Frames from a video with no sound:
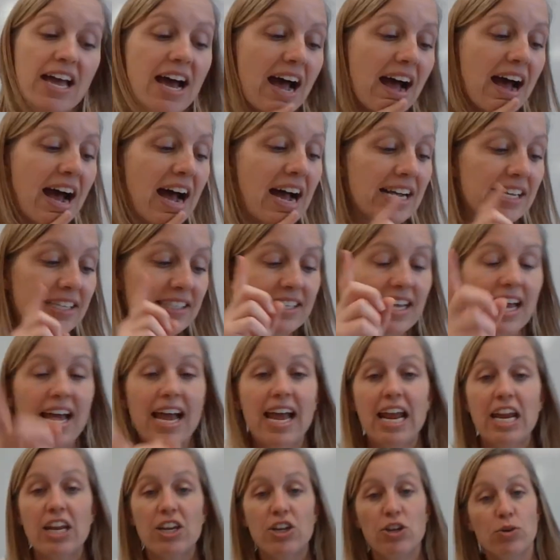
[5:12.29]
I
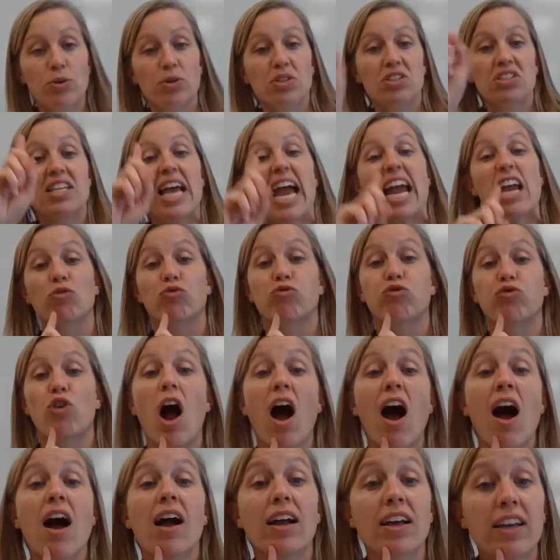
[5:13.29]
say, you say
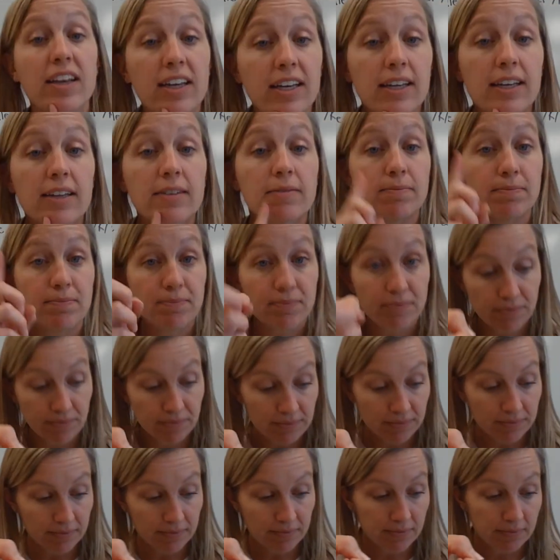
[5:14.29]
rock,
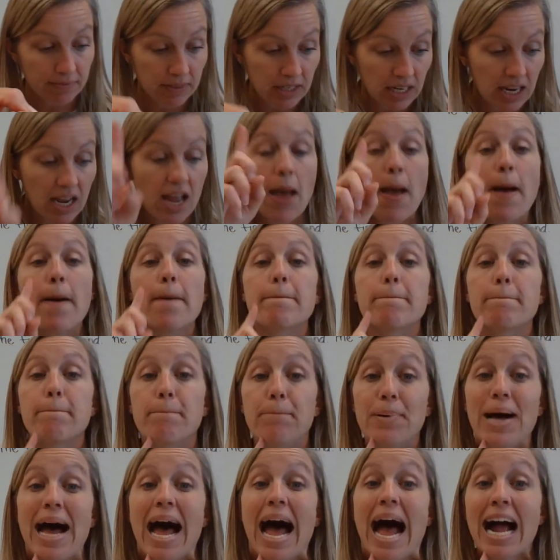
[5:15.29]

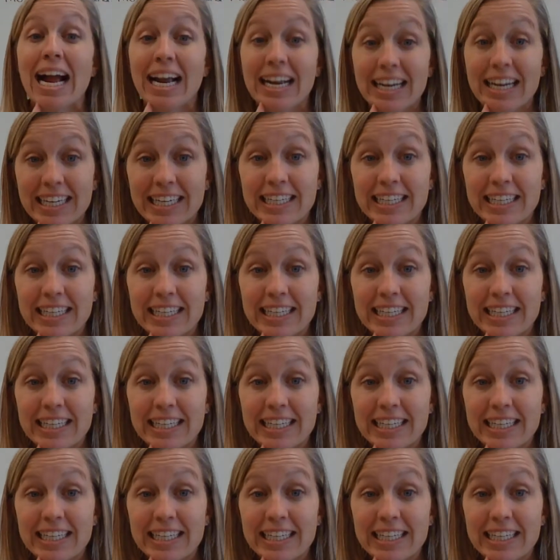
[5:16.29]
back,